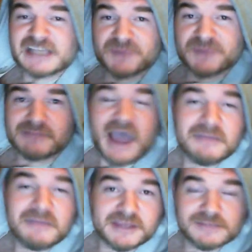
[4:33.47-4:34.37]
my
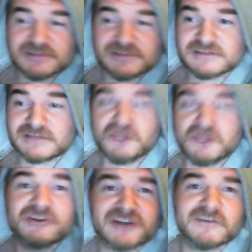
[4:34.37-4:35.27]
memes, then you
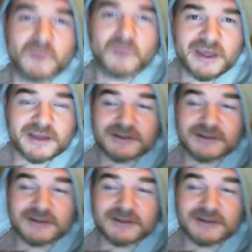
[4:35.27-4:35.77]
deserve to win.